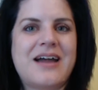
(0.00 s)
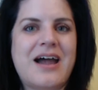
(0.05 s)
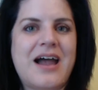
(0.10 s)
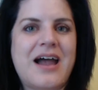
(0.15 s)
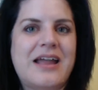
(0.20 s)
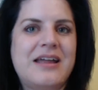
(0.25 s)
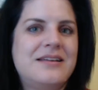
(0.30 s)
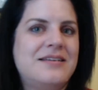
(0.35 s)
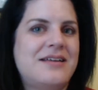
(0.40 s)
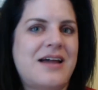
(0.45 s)

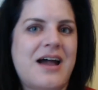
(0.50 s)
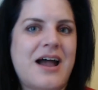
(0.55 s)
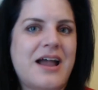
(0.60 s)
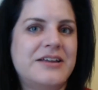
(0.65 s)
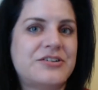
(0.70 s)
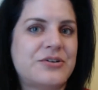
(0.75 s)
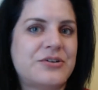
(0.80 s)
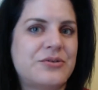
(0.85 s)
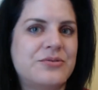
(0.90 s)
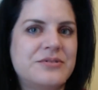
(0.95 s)
I
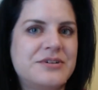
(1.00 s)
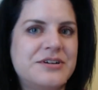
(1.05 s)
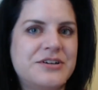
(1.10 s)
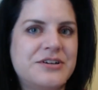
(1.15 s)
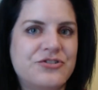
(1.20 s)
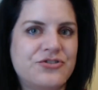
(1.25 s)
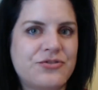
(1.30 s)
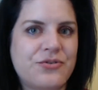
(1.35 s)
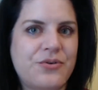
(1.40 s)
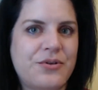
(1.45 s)
don't
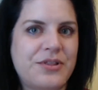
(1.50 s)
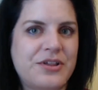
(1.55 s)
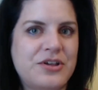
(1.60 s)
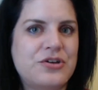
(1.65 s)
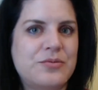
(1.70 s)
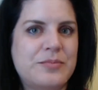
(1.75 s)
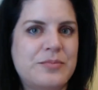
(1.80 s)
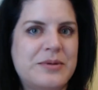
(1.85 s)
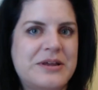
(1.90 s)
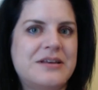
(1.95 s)
control the
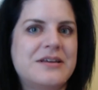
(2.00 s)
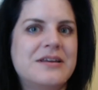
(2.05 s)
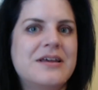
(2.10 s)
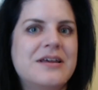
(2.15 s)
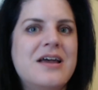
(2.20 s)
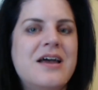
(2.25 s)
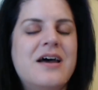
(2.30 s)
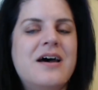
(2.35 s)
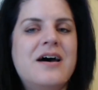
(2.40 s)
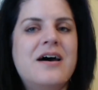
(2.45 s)
human.
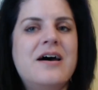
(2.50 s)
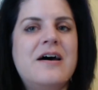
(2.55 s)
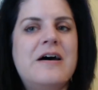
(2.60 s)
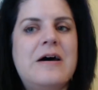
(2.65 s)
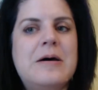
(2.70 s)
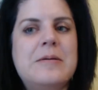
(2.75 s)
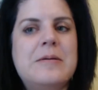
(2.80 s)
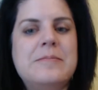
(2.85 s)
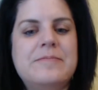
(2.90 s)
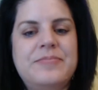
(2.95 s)

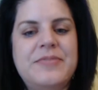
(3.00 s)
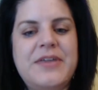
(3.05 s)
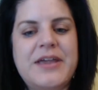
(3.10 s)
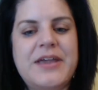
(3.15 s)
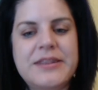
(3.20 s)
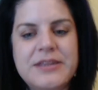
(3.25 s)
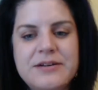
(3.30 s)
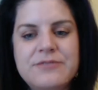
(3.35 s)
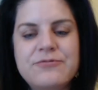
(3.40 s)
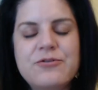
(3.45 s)
And
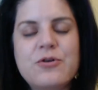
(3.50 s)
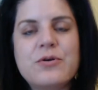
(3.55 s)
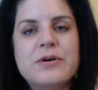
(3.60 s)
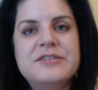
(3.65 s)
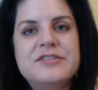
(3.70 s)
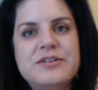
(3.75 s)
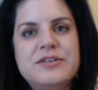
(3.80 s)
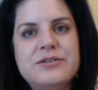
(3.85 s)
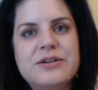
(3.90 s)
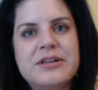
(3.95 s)
then of
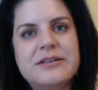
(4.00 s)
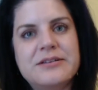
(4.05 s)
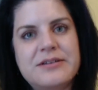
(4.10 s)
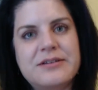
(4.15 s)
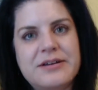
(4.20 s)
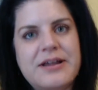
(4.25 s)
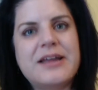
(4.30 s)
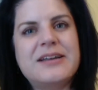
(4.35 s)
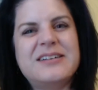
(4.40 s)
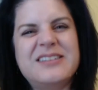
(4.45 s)
course you can
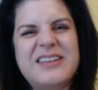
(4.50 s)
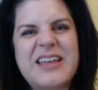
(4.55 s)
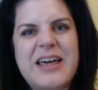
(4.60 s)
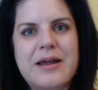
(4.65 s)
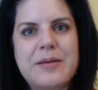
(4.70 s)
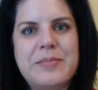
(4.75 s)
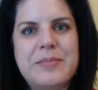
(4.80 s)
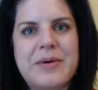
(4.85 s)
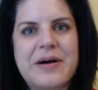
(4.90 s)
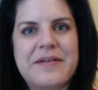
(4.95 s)
kind of let
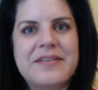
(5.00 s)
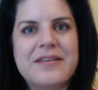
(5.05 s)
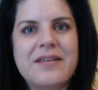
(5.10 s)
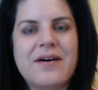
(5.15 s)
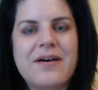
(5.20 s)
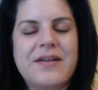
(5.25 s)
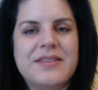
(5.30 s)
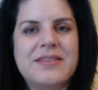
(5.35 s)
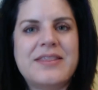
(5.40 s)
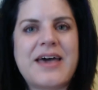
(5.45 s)
up
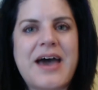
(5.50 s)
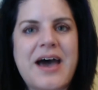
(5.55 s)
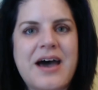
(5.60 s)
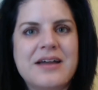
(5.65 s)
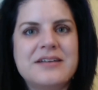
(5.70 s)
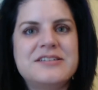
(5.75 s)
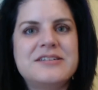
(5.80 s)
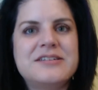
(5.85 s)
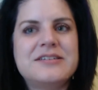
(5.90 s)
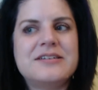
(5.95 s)
on
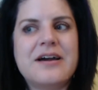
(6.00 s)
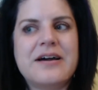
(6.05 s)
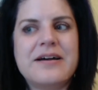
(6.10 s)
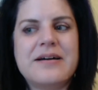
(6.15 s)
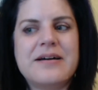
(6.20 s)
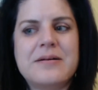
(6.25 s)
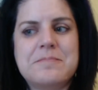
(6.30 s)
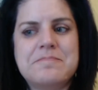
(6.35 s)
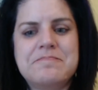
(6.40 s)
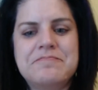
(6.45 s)
that.
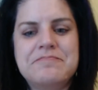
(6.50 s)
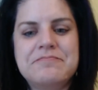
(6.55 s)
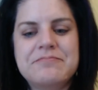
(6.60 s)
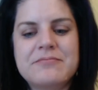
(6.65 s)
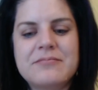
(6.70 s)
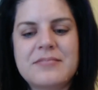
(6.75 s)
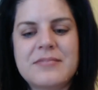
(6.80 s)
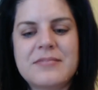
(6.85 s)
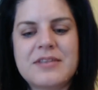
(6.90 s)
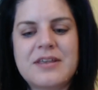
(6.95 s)

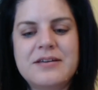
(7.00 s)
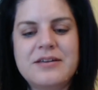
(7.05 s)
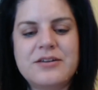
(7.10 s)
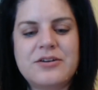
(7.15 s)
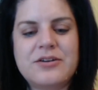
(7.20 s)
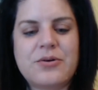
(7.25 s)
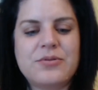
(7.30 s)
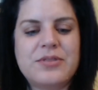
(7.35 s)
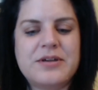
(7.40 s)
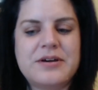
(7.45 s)

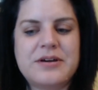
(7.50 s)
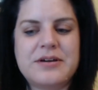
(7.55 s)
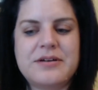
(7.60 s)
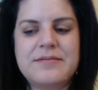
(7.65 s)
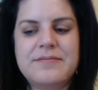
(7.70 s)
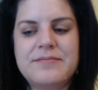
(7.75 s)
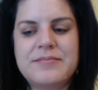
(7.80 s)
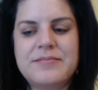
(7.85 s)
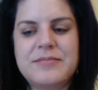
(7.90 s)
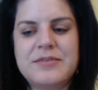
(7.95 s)

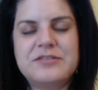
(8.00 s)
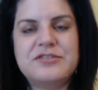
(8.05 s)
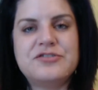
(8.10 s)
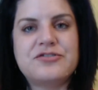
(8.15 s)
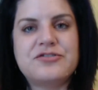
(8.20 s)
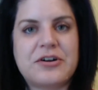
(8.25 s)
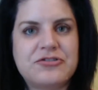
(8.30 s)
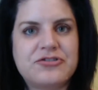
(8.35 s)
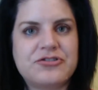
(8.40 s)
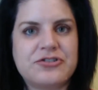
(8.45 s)
The
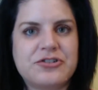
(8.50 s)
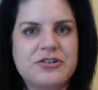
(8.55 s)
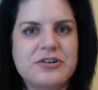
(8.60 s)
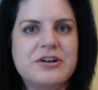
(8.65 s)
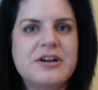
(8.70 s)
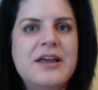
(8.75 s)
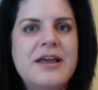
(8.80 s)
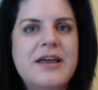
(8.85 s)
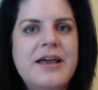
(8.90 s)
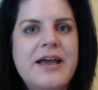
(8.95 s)

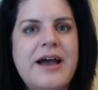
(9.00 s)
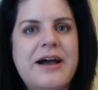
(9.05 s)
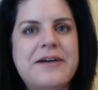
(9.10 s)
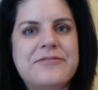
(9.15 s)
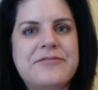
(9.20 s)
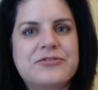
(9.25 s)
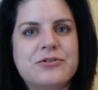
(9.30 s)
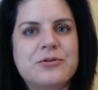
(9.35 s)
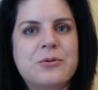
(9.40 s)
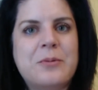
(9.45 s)
structure
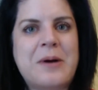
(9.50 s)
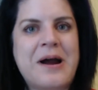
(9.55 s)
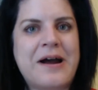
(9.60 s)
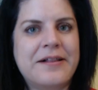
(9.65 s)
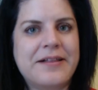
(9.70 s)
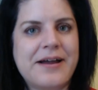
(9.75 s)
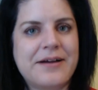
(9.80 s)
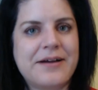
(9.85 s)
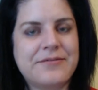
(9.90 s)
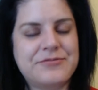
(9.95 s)
after a
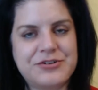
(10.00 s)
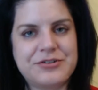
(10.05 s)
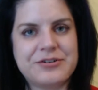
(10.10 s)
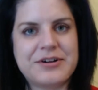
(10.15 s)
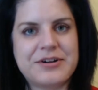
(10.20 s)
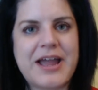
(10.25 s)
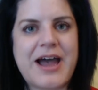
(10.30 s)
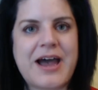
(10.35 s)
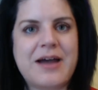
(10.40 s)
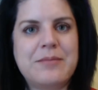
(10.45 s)
while, after your
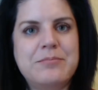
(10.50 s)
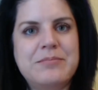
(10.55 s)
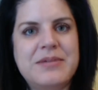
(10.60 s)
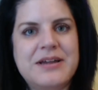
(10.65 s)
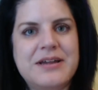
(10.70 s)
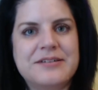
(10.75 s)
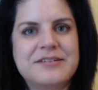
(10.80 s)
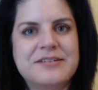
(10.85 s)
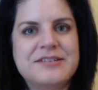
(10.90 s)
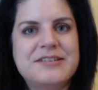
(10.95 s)
cat
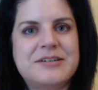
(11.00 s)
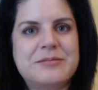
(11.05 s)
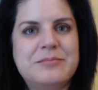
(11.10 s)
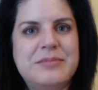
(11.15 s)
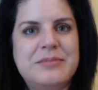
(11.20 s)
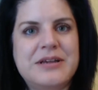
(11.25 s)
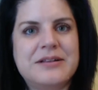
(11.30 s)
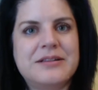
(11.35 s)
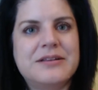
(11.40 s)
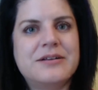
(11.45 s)
begins to
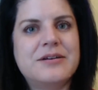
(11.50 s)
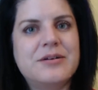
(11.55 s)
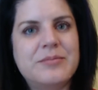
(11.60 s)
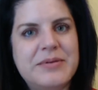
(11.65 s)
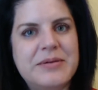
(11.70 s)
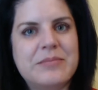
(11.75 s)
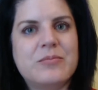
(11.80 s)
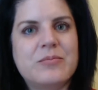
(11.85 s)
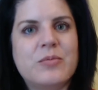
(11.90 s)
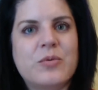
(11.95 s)
be a little
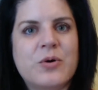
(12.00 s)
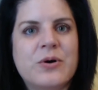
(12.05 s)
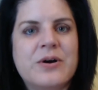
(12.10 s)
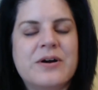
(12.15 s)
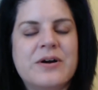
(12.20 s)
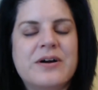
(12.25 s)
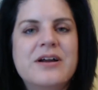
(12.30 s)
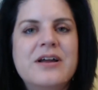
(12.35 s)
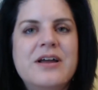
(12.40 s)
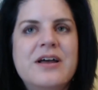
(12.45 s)
bit
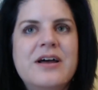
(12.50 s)
more